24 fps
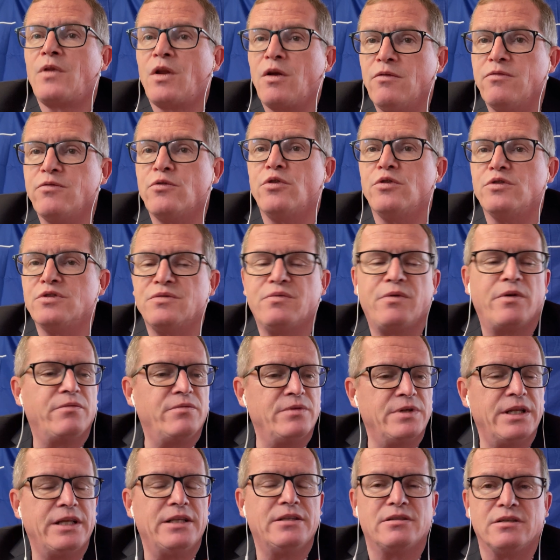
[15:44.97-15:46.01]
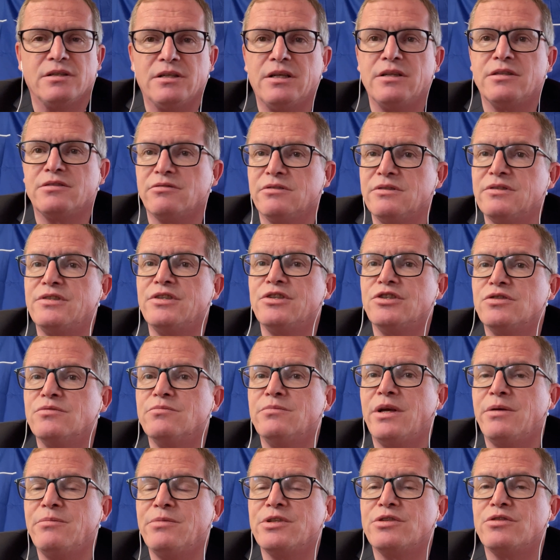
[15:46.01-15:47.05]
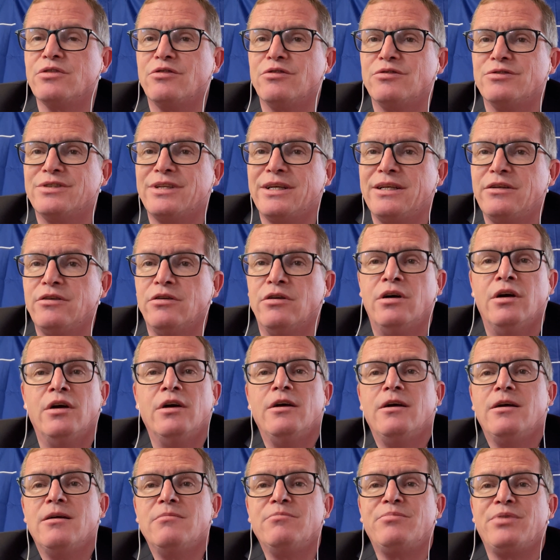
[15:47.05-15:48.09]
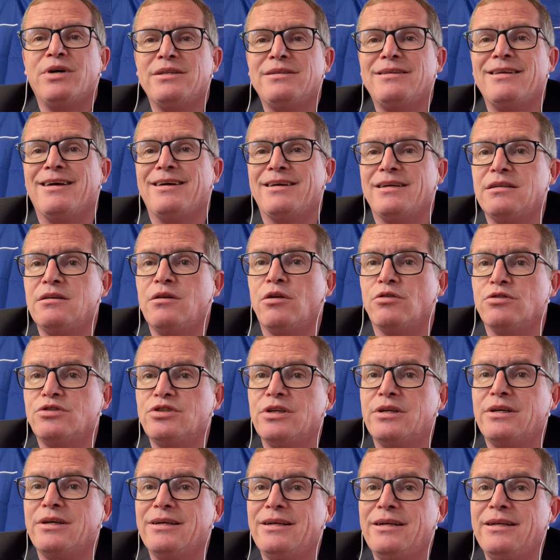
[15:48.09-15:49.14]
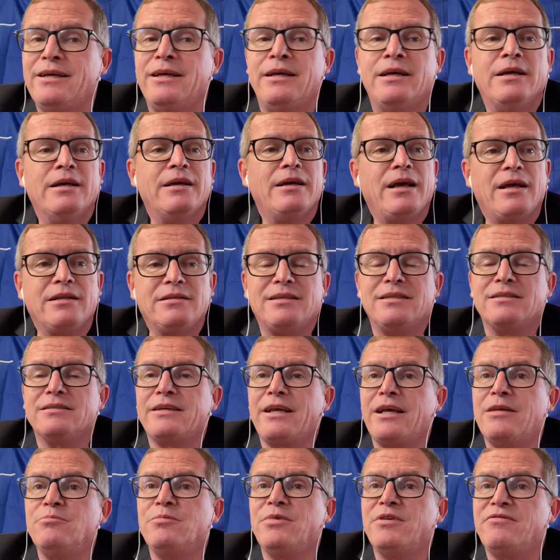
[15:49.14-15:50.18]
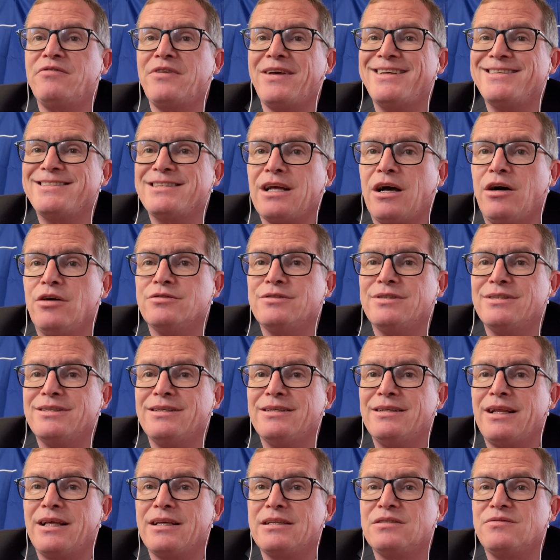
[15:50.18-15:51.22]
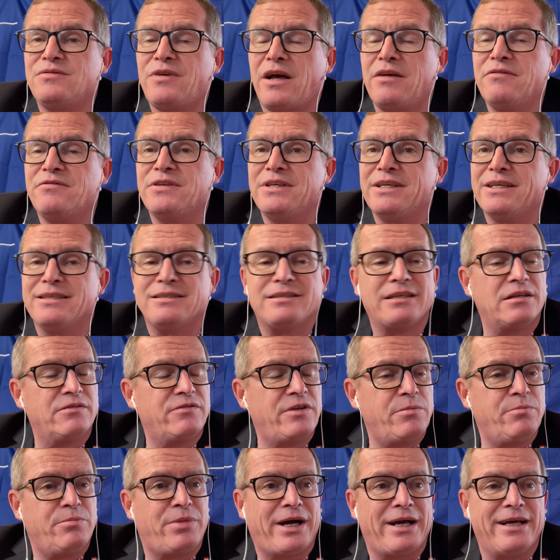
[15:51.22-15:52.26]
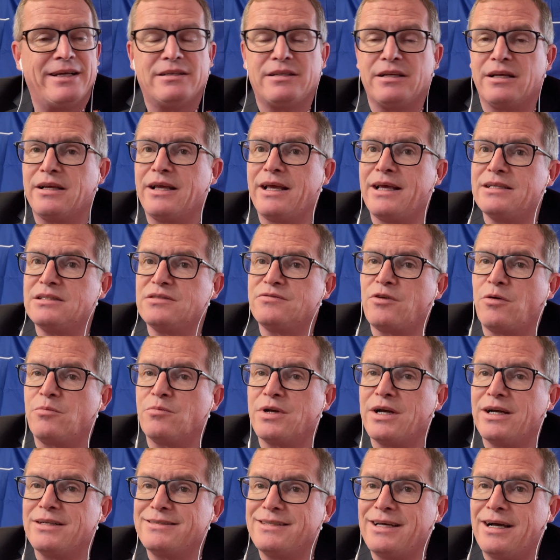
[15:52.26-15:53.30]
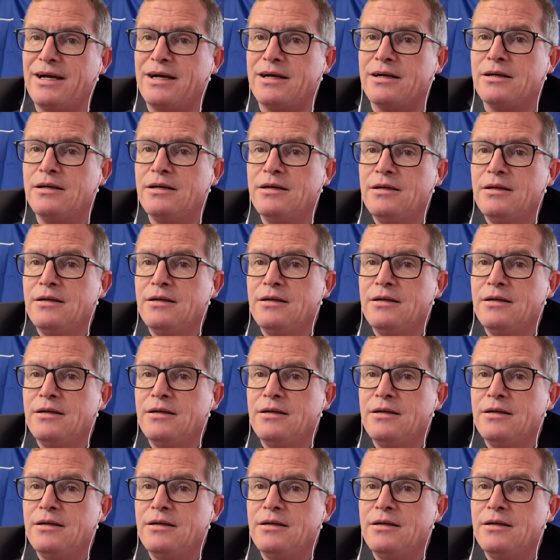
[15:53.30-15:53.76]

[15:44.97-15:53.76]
Of course, we will need in a transition maybe to continue, but logically this can be phased out in the next 5 years, and we buy the gas from Qatar.